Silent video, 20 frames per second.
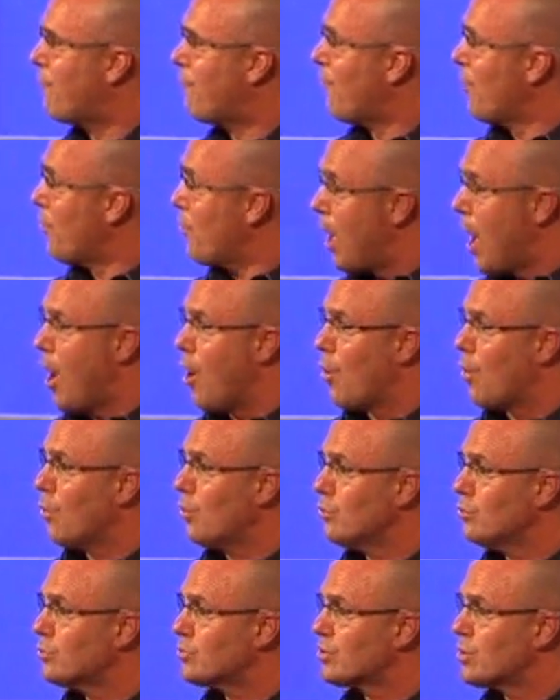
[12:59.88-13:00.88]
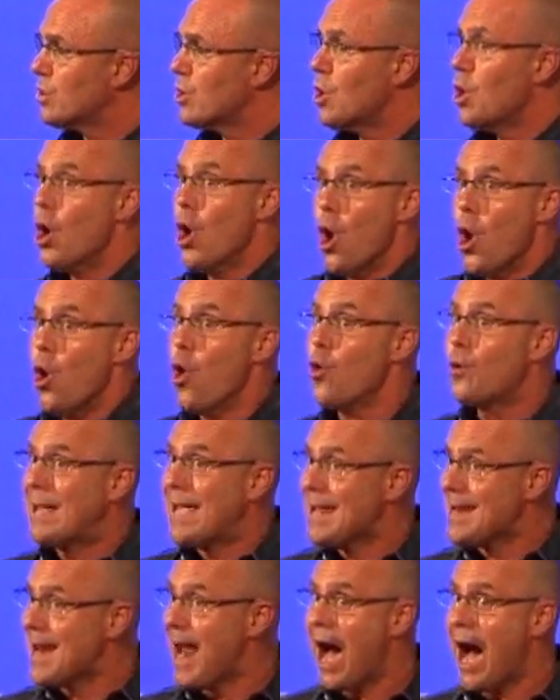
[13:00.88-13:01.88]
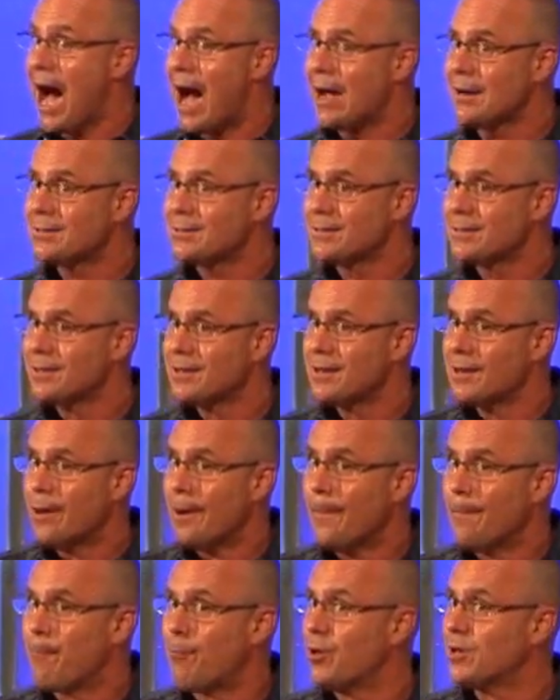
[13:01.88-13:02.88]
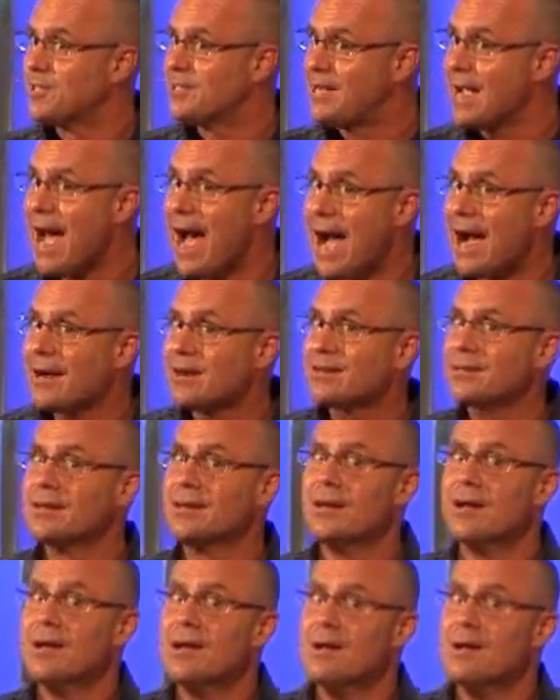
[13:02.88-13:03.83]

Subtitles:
for those who cannot protect,